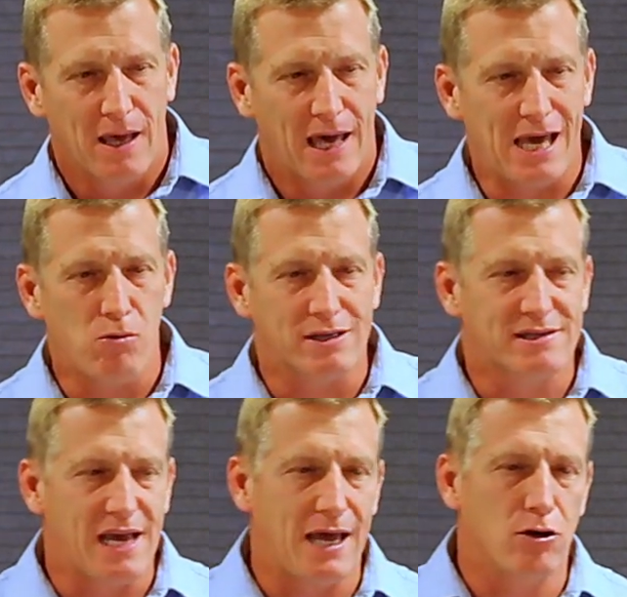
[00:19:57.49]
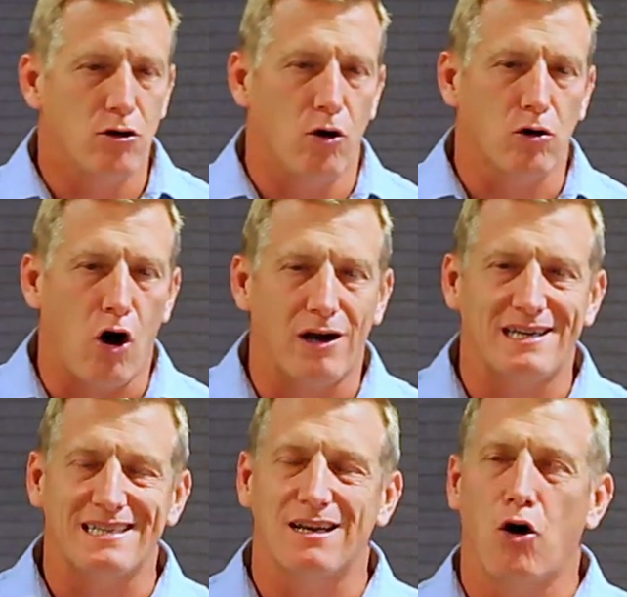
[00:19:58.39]
He would say, You know, God
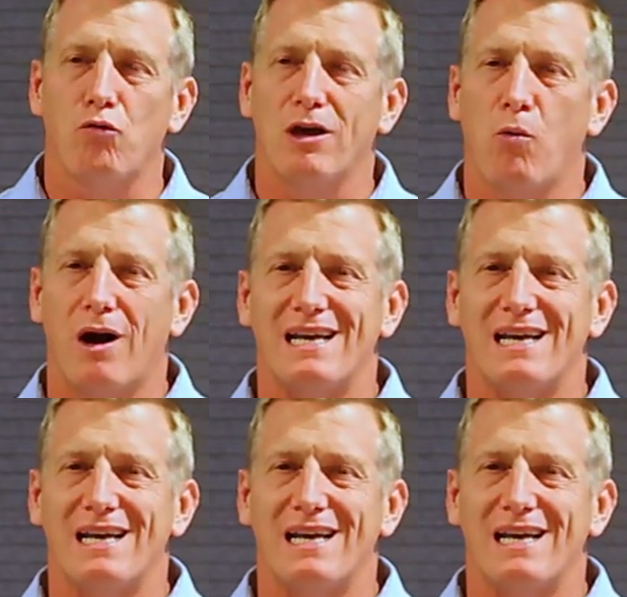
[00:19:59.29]
doesn't only want